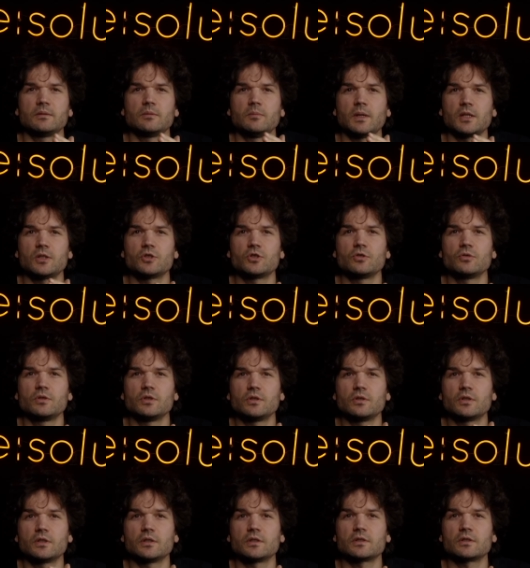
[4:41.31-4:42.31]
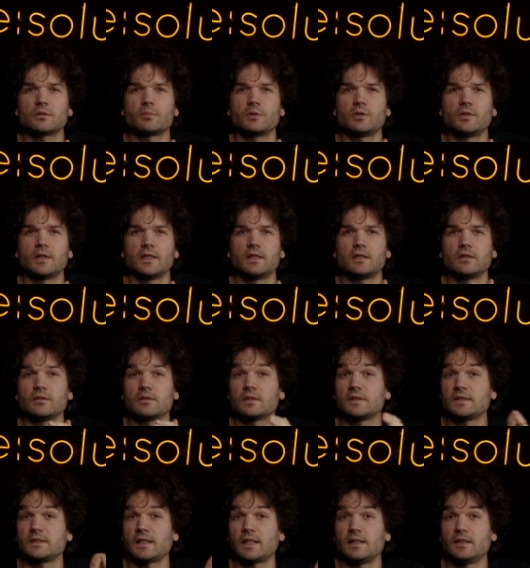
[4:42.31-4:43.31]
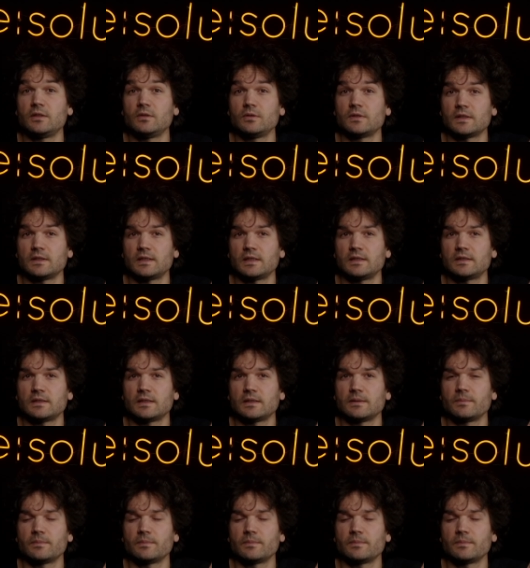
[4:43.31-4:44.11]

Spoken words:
Make sure you're not operating on stale user data.